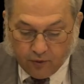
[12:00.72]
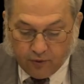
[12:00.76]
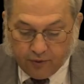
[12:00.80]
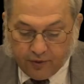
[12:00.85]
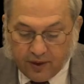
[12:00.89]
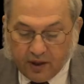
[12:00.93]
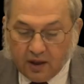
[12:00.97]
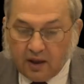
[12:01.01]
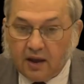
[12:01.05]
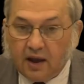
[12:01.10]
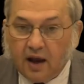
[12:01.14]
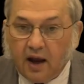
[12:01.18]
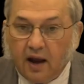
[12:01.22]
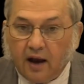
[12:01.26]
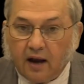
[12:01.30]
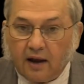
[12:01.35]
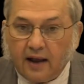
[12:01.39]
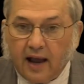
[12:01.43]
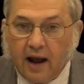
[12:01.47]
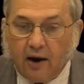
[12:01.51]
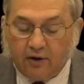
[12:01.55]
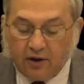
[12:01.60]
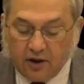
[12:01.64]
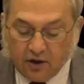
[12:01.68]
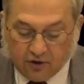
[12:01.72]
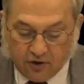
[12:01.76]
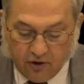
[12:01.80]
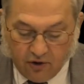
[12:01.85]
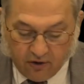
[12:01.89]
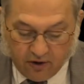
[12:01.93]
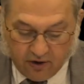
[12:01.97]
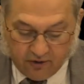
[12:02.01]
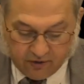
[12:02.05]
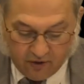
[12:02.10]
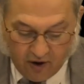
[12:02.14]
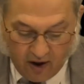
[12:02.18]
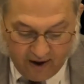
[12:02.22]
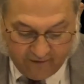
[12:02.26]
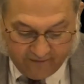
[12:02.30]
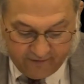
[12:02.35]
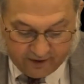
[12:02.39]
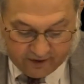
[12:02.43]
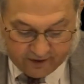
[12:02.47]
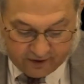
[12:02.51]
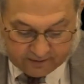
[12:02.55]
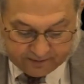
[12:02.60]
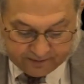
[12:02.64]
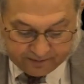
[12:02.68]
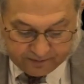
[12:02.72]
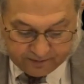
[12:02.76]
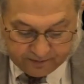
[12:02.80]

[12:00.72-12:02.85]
the county attorney's office.